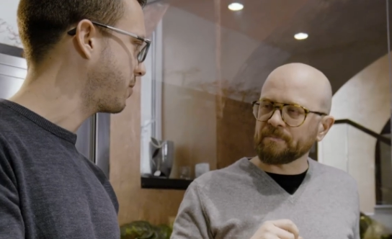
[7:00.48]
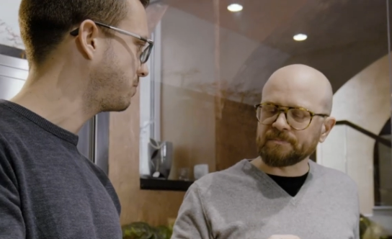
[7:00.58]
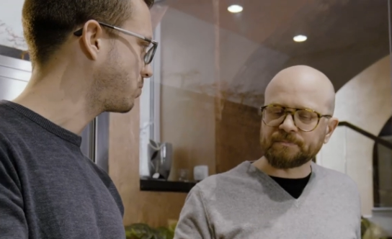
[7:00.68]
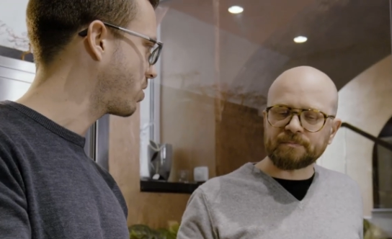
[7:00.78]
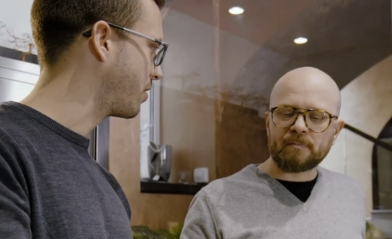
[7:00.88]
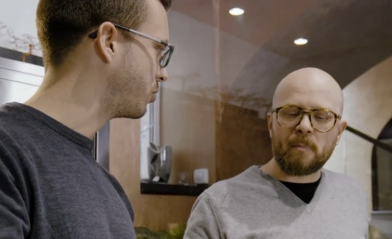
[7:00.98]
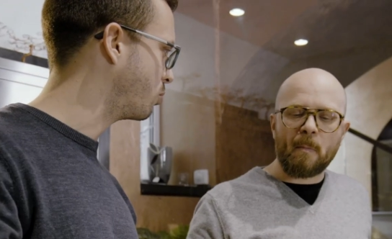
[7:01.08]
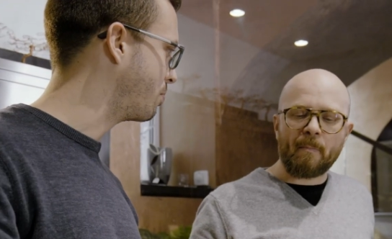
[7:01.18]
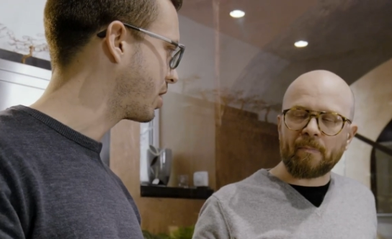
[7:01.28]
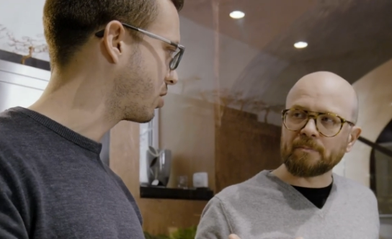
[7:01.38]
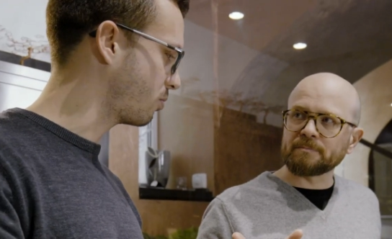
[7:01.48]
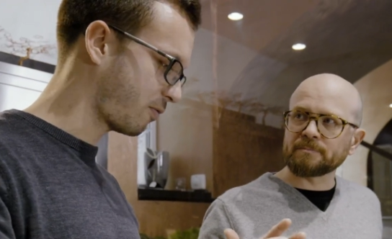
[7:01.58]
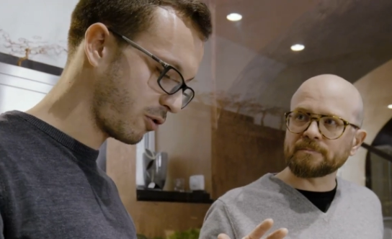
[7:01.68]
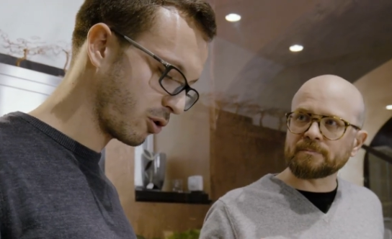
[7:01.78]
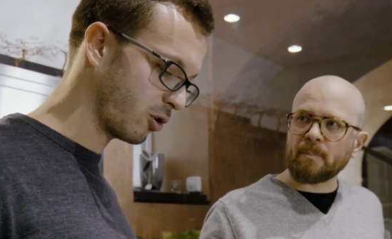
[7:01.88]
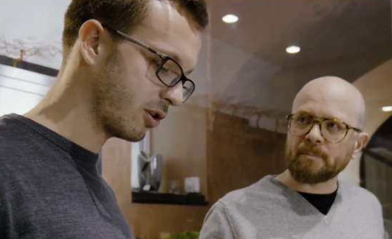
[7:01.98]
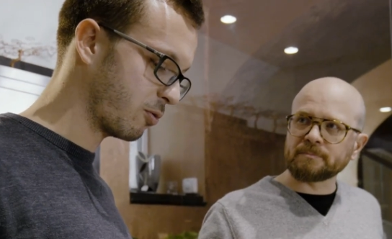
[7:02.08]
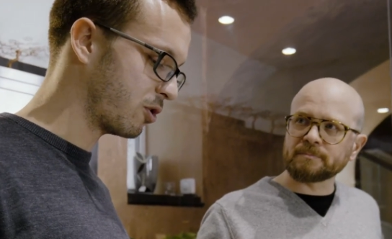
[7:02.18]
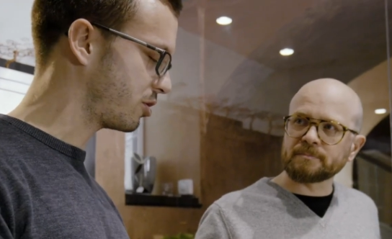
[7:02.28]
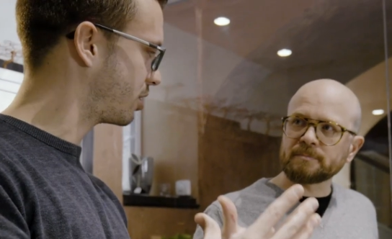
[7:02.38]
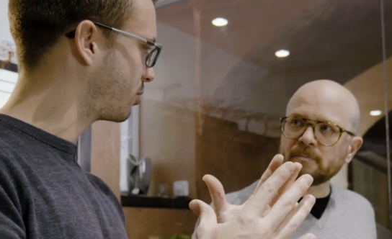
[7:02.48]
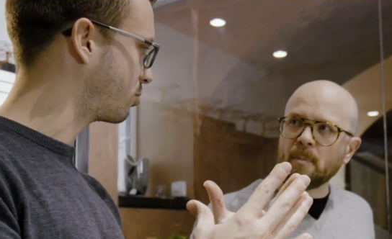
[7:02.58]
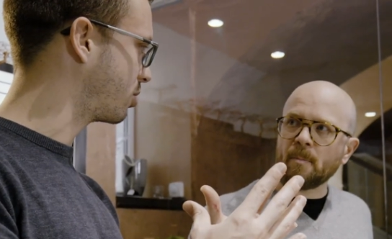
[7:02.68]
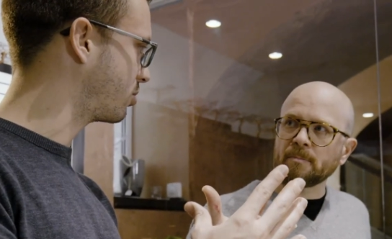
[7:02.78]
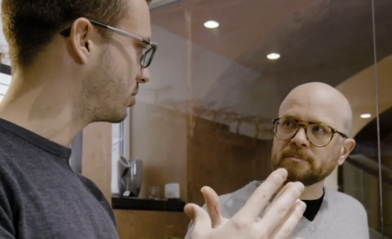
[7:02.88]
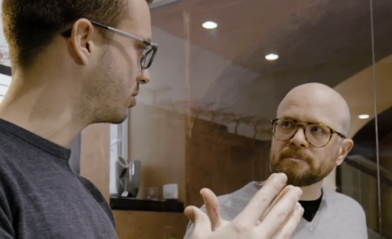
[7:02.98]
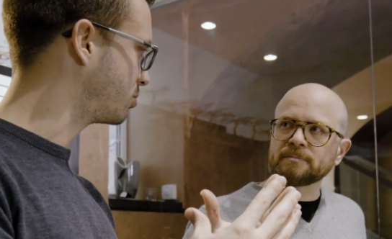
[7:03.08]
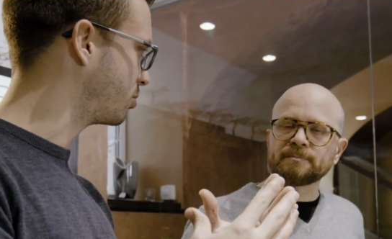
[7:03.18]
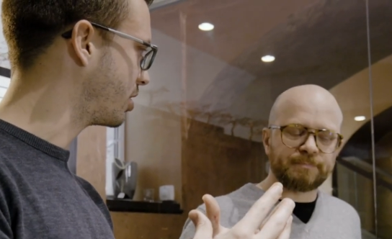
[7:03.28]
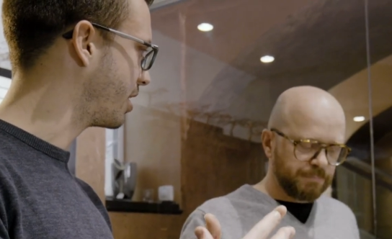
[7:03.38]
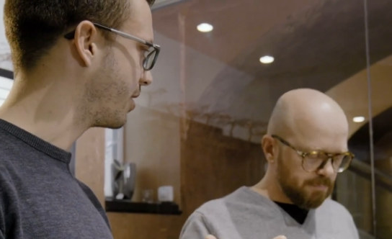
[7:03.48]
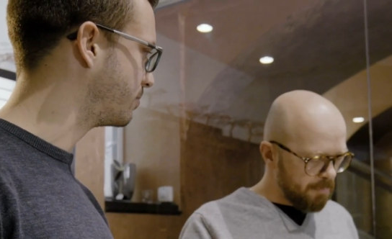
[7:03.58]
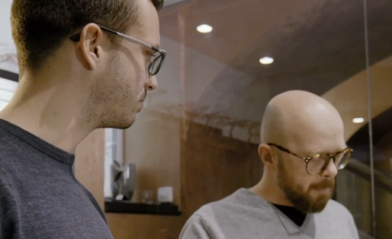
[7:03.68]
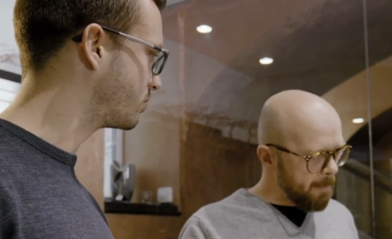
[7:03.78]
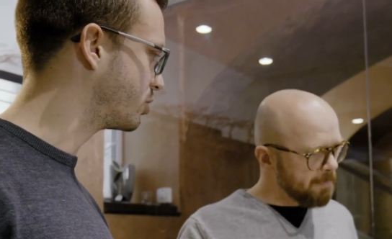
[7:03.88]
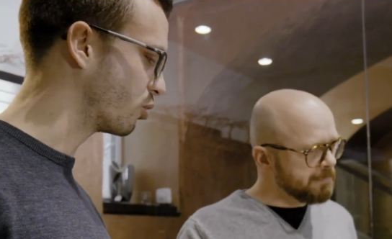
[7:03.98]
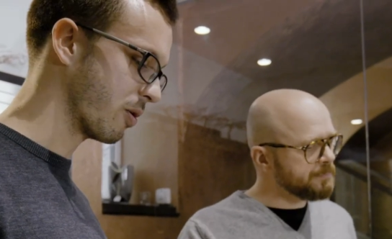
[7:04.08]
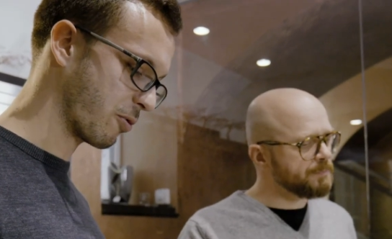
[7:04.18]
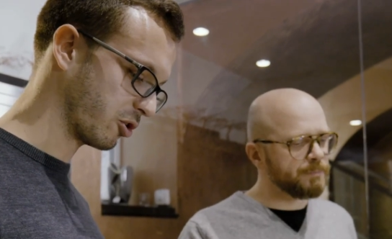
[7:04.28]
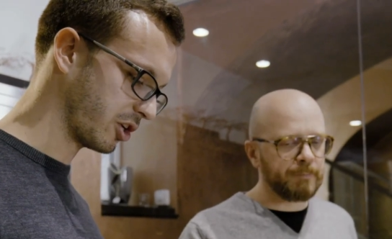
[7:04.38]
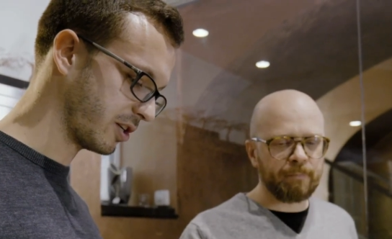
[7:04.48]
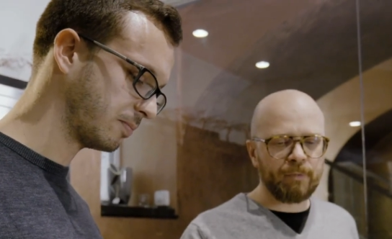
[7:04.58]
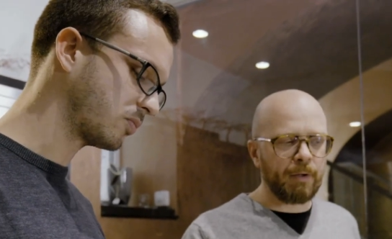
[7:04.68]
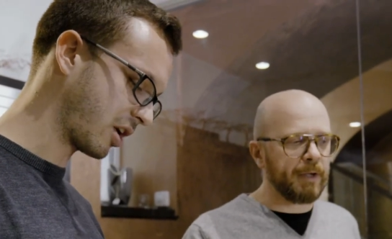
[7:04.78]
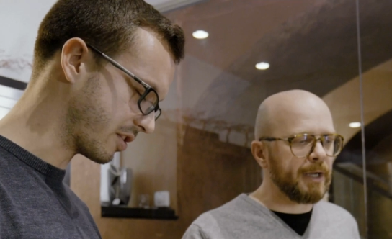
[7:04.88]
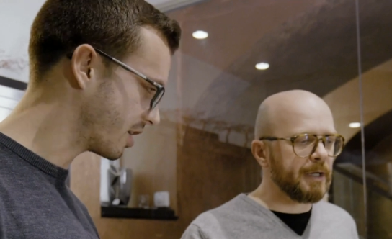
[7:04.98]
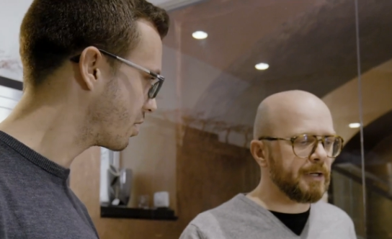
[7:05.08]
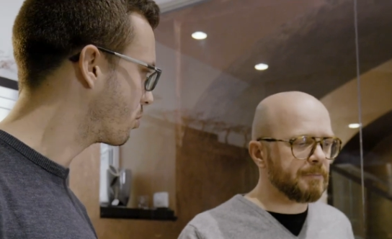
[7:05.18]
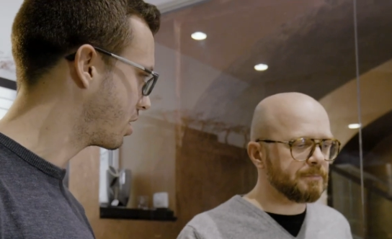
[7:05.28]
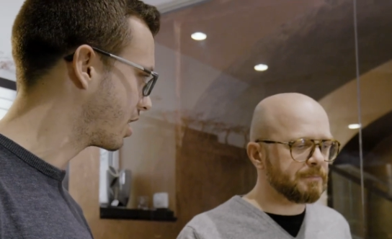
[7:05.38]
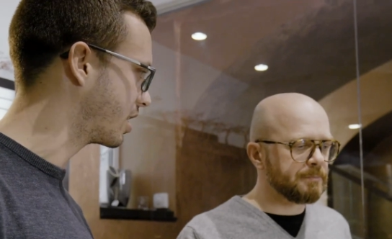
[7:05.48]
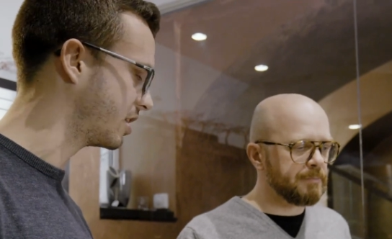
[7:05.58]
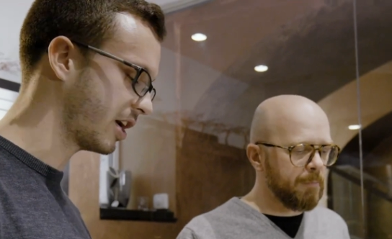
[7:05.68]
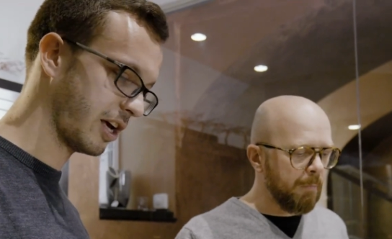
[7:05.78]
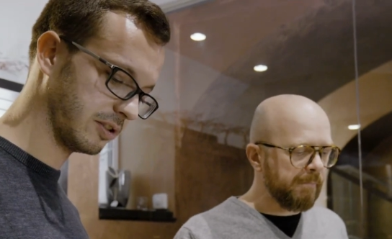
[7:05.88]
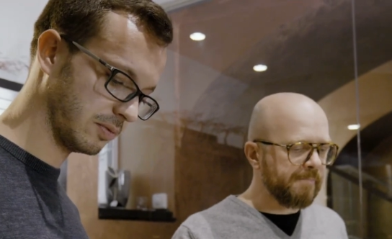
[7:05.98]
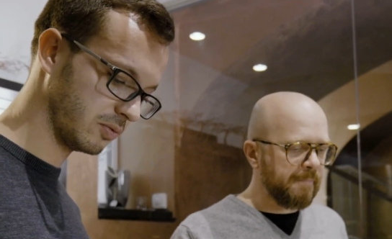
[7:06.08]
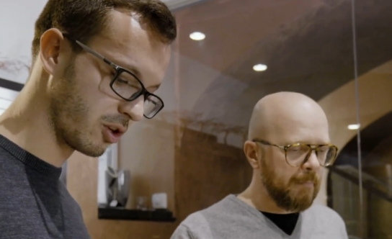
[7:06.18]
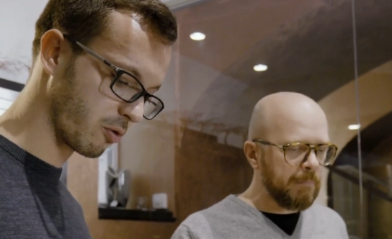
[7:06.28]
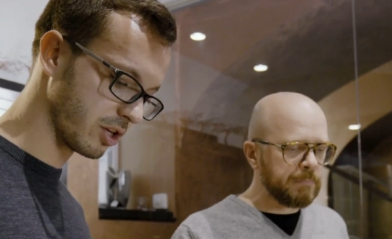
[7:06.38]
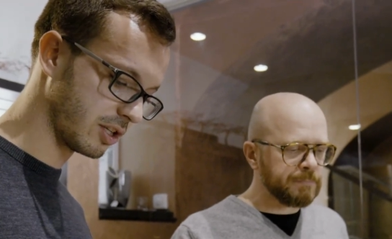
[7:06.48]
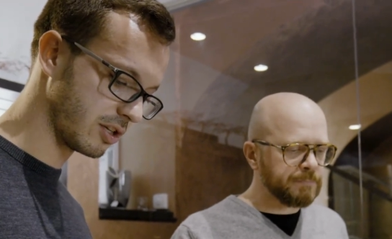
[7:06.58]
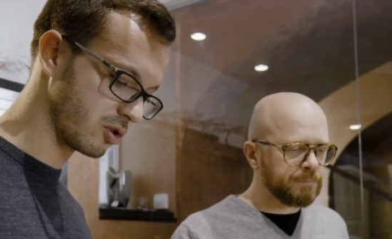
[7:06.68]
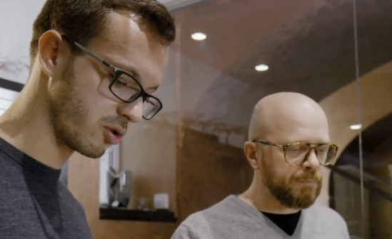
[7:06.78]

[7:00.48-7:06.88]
Speaker 1: one of these parts. We need to merge all together and combine all together. And I think this can be reflected